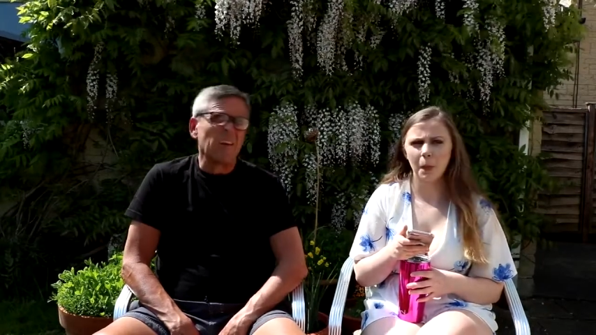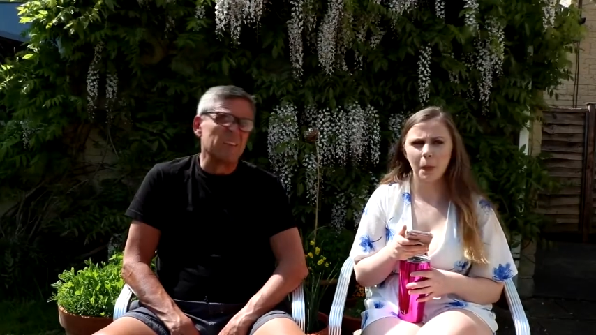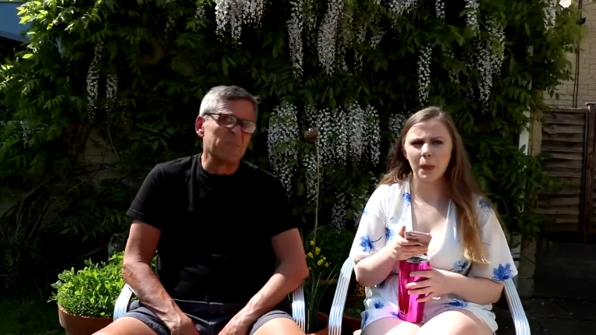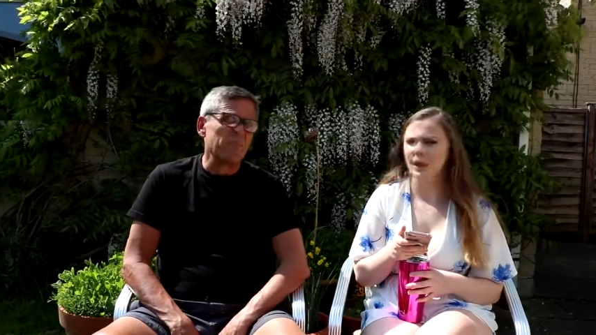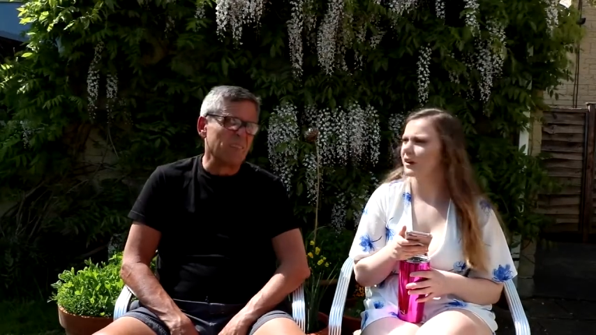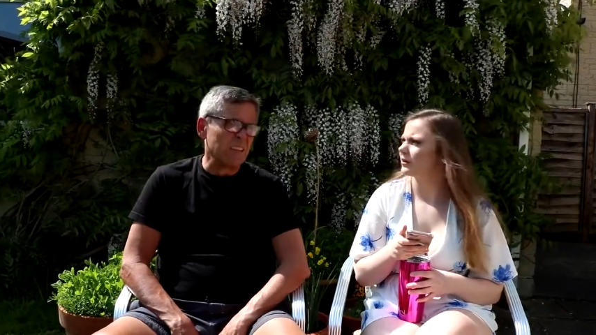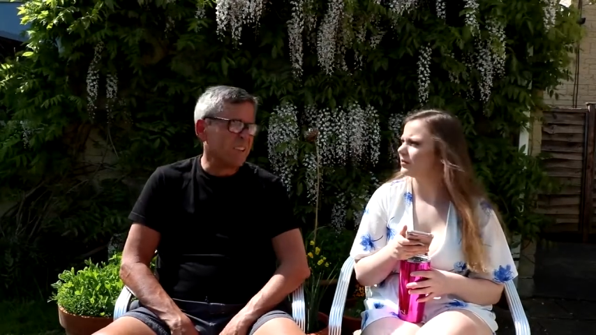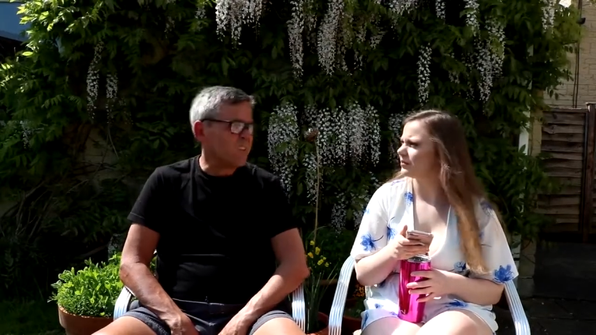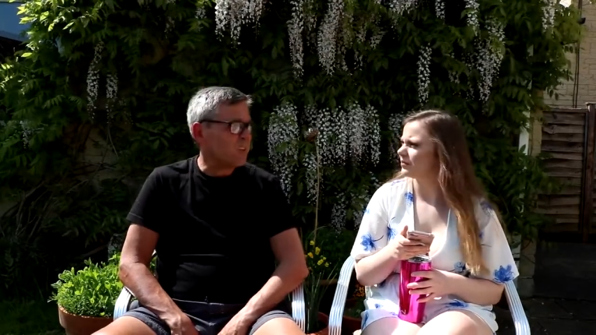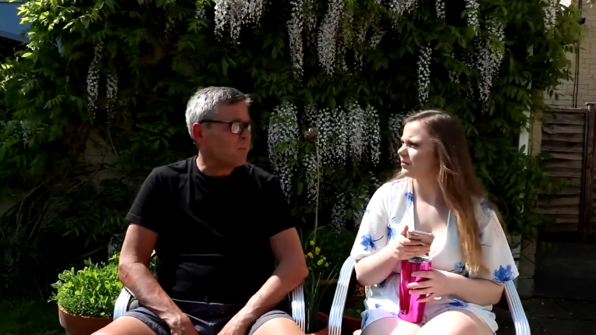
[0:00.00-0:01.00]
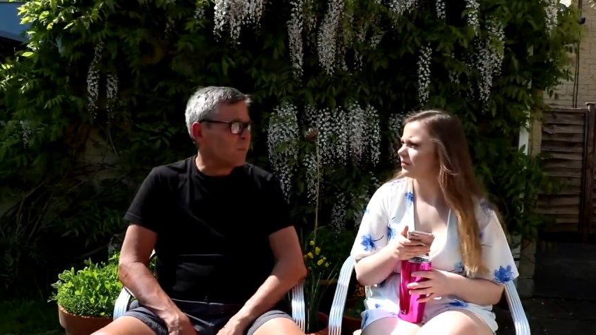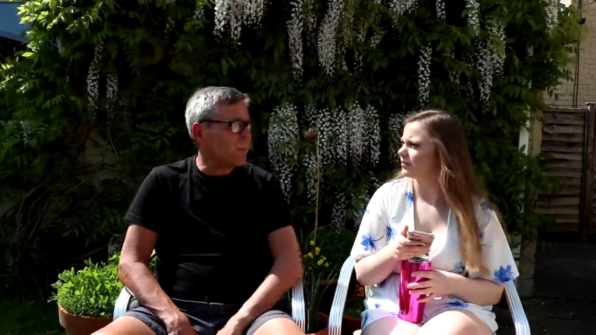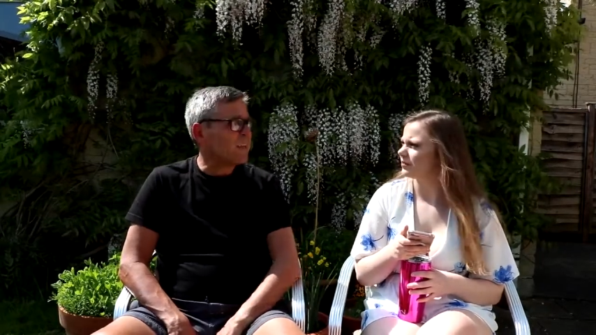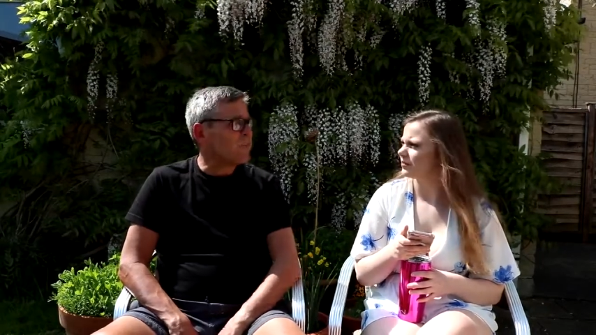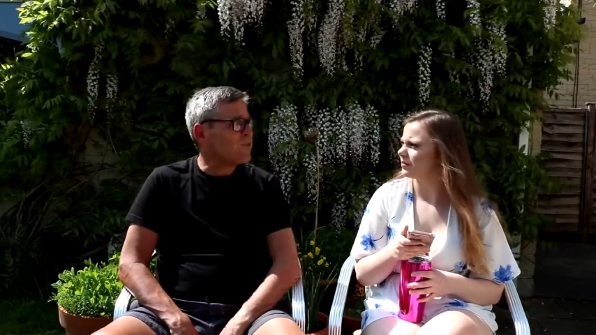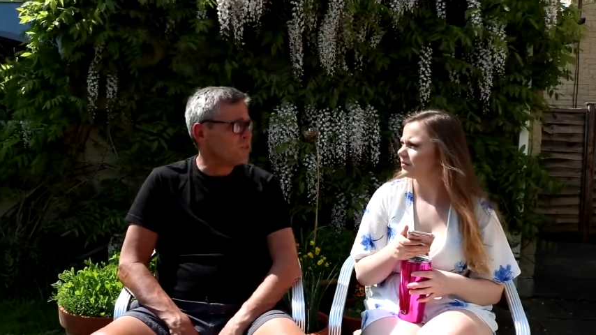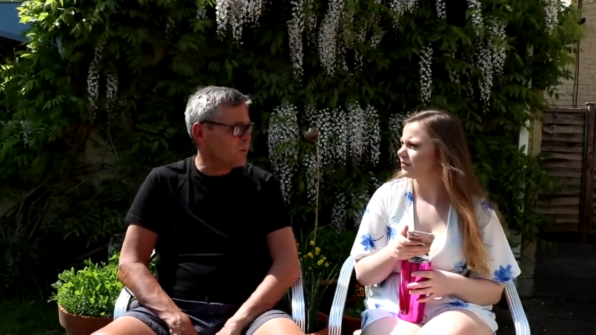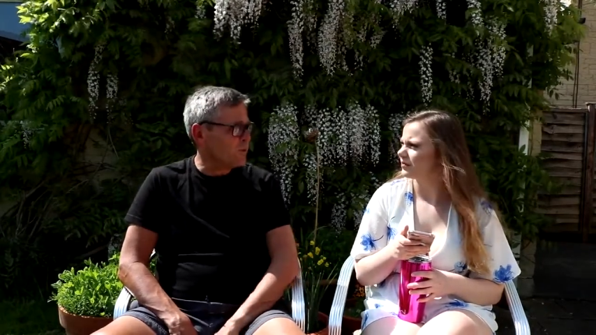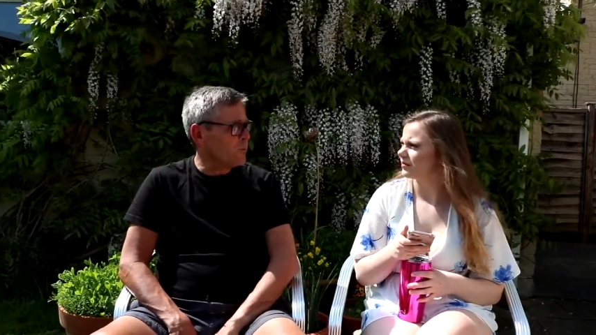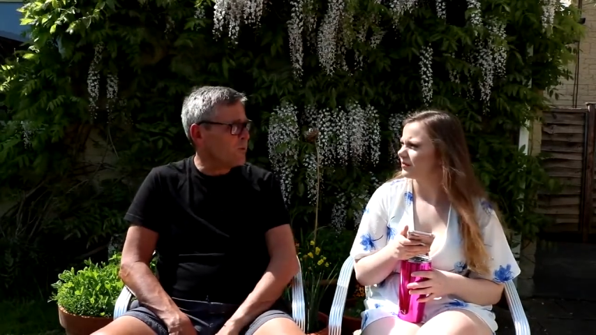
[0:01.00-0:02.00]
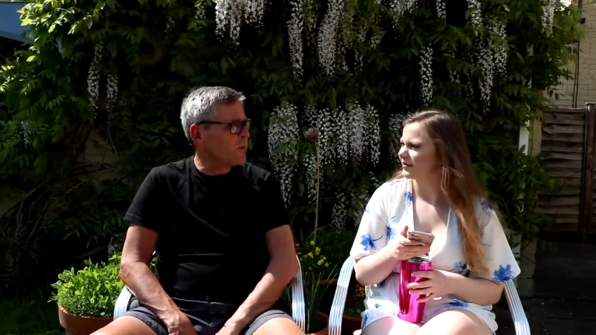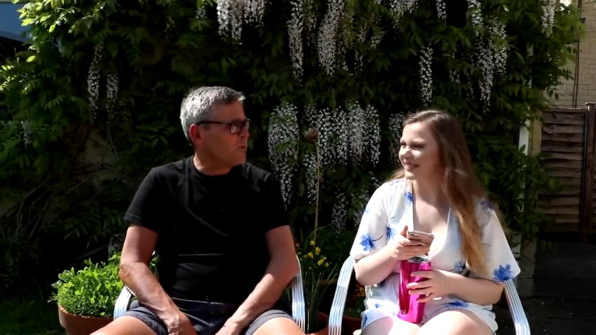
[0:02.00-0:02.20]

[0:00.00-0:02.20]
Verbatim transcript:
Speaker 1: It's a bit of a cliche, but I like you just the way